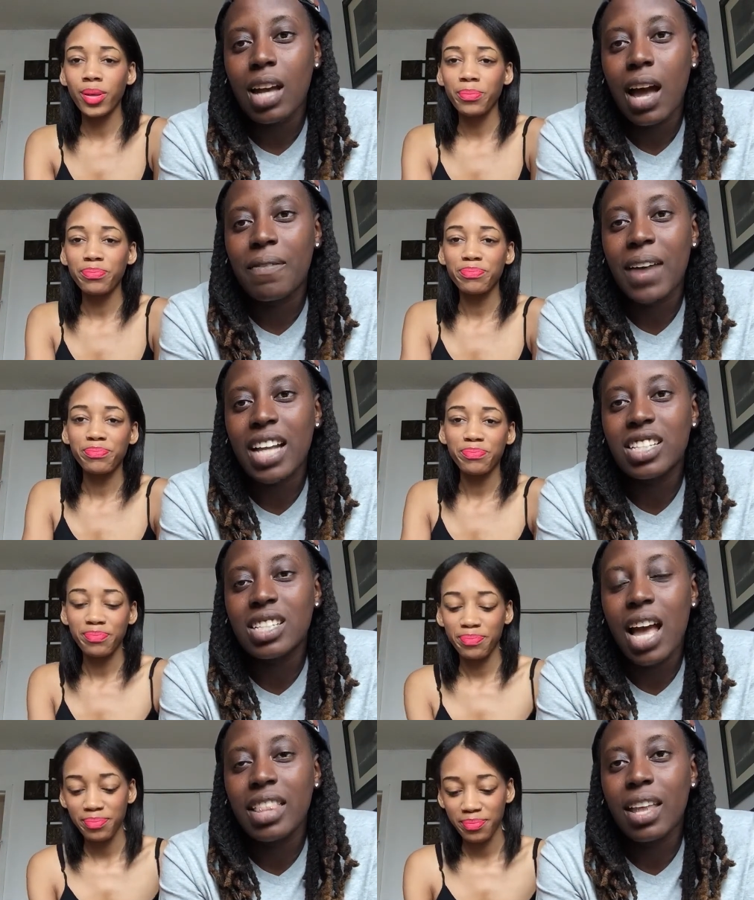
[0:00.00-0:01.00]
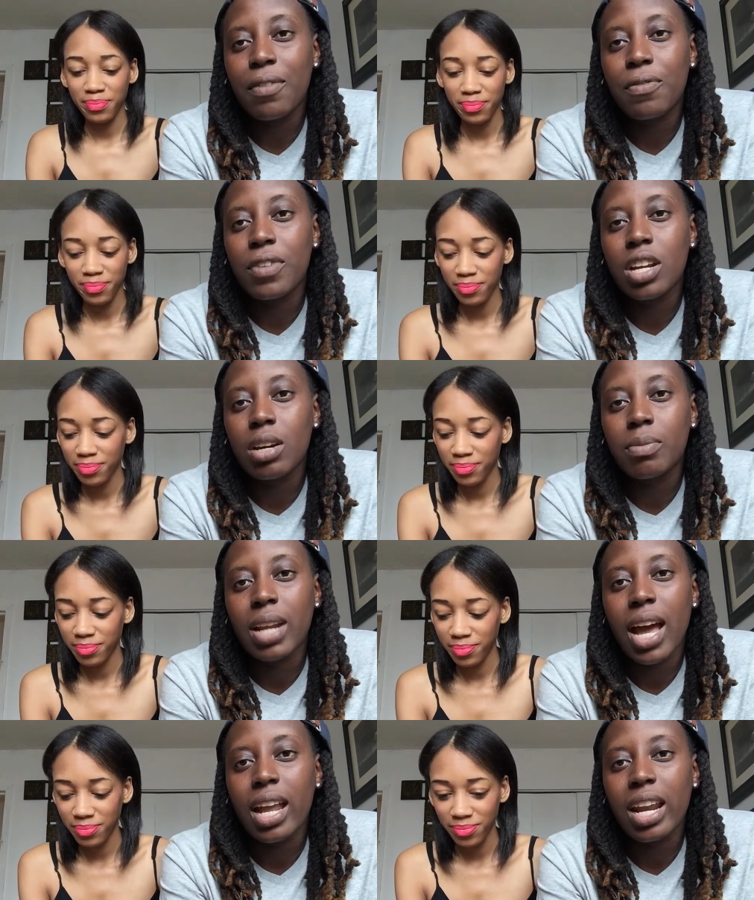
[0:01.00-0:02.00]
Speaker 1: eh? I, I just had that freedom
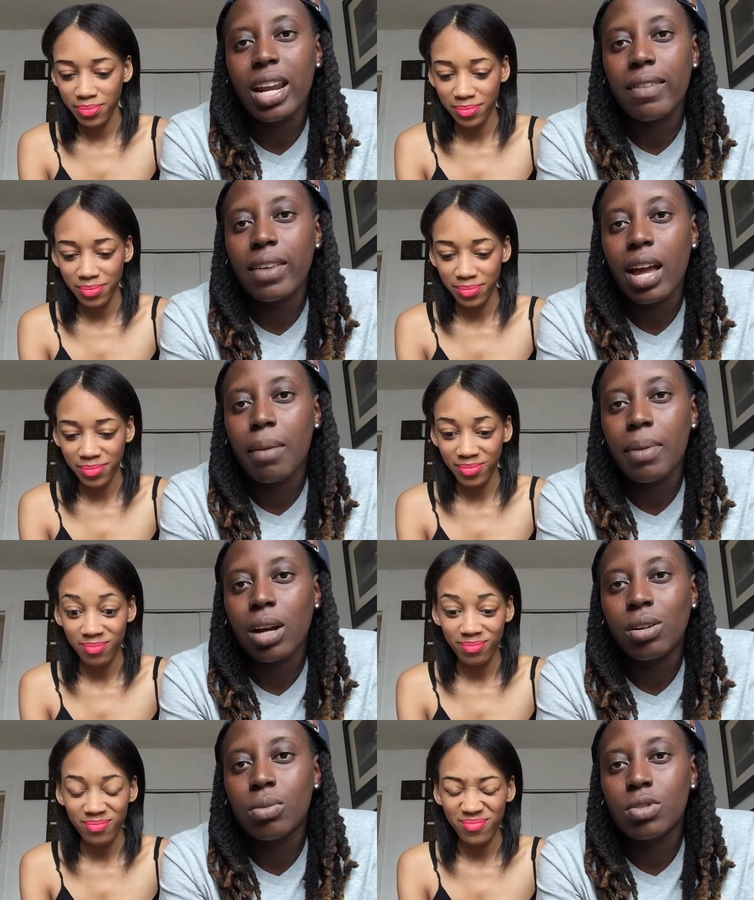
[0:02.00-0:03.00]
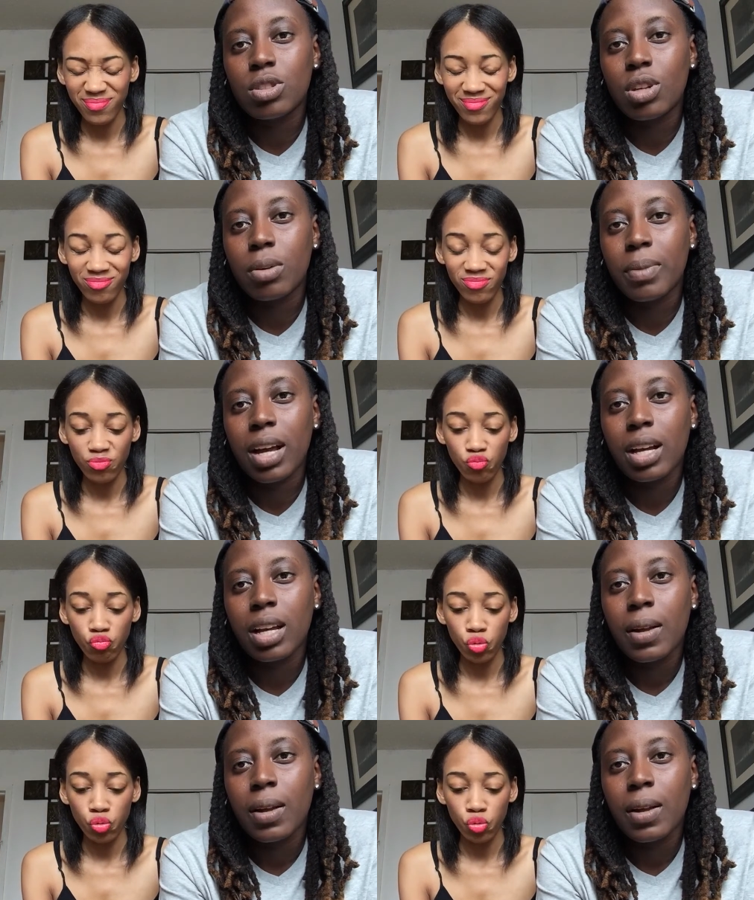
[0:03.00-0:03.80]
that I never had back home to talk back,